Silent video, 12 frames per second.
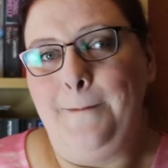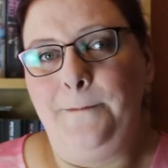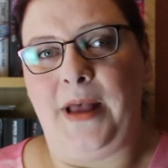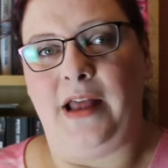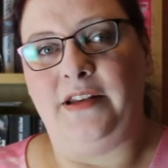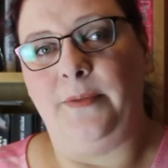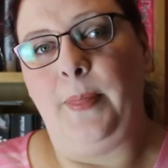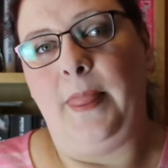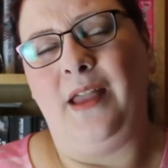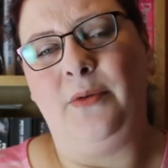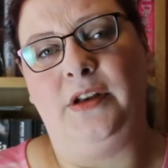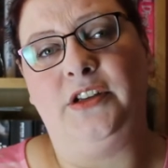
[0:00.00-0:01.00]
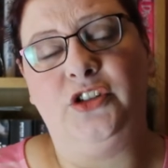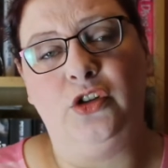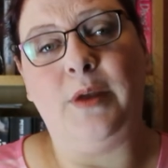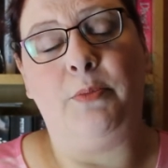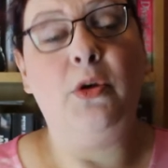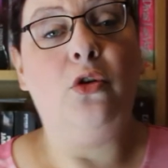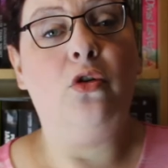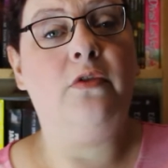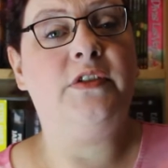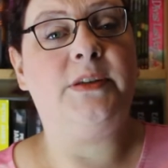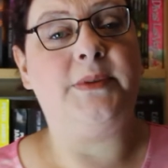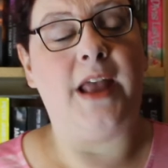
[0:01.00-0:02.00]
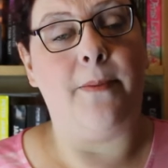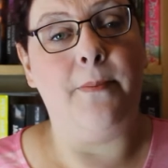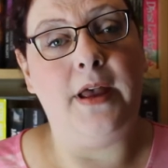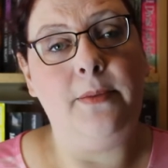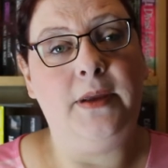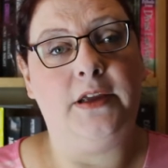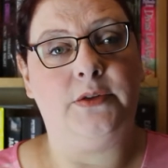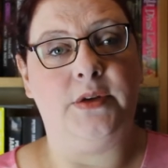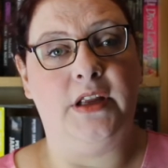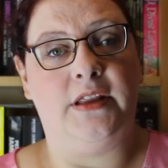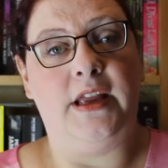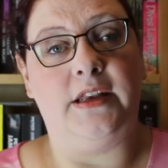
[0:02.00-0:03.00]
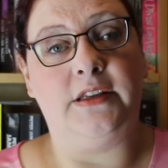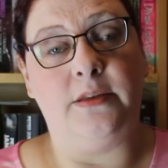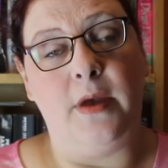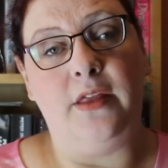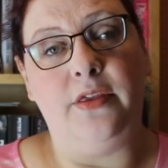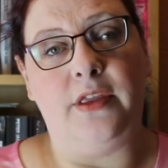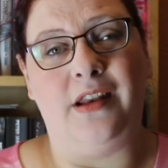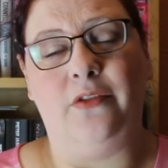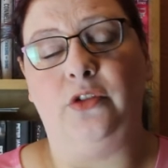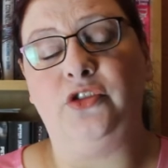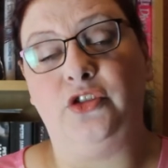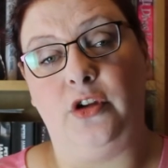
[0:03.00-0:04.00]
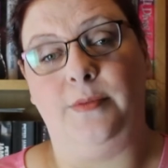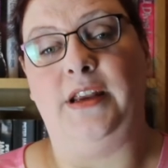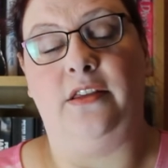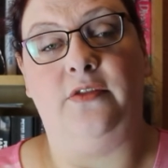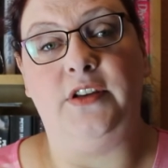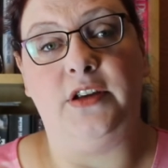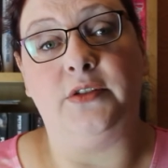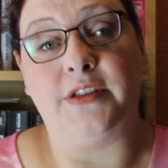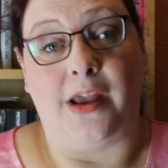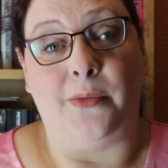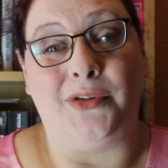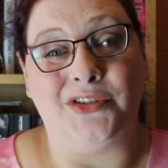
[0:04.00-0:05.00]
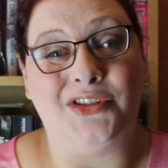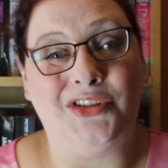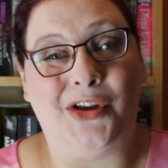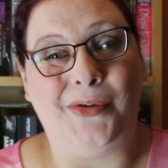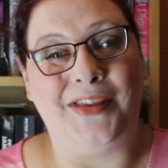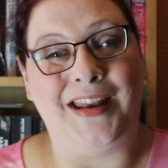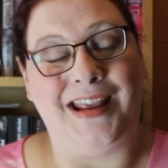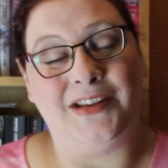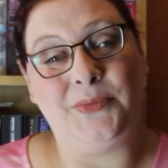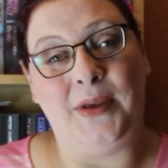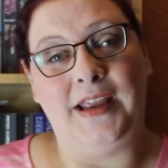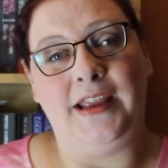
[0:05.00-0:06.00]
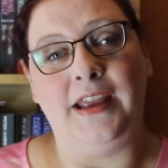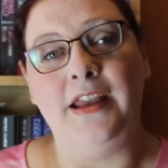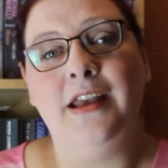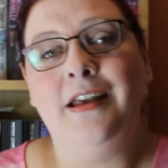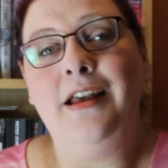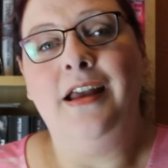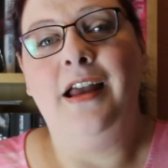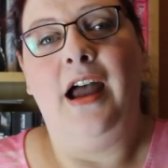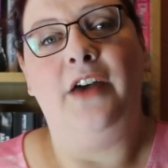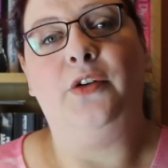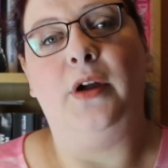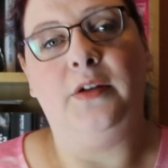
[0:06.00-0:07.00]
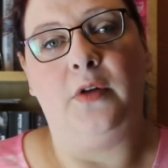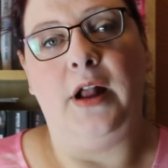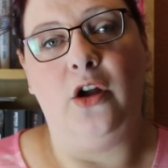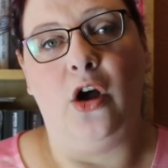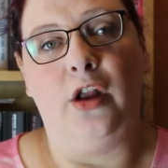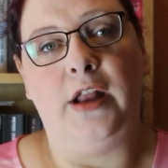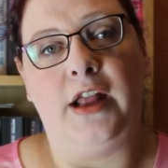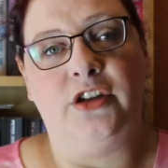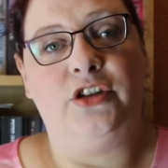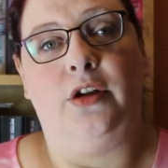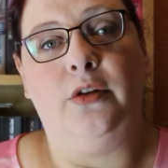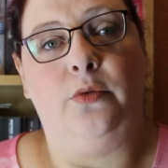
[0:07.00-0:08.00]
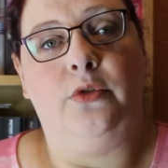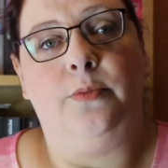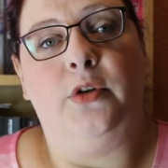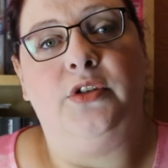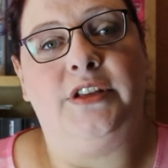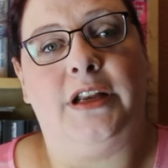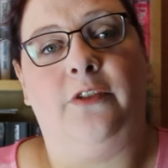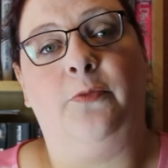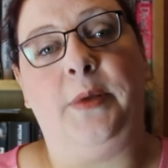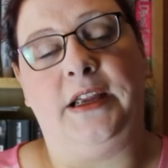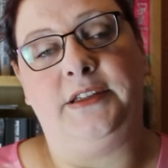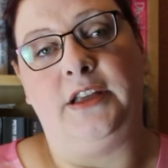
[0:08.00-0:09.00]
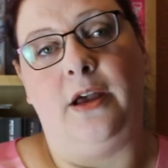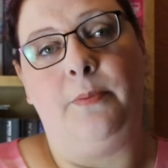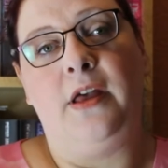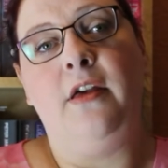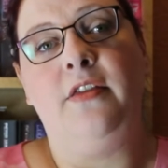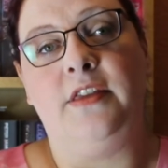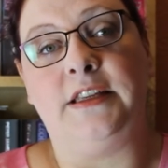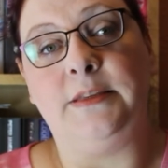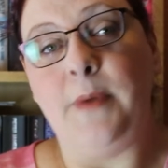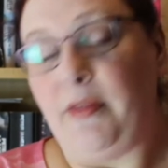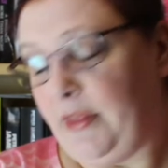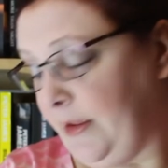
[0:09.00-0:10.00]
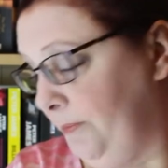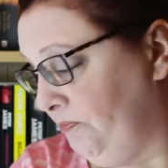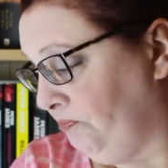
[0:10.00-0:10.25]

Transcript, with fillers: But I wanted to do my book haul for September because we're near the end of the month and I've got so many other videos that I want to do in the next week. I thought I'd crack on and show you all the books that I've picked up this month.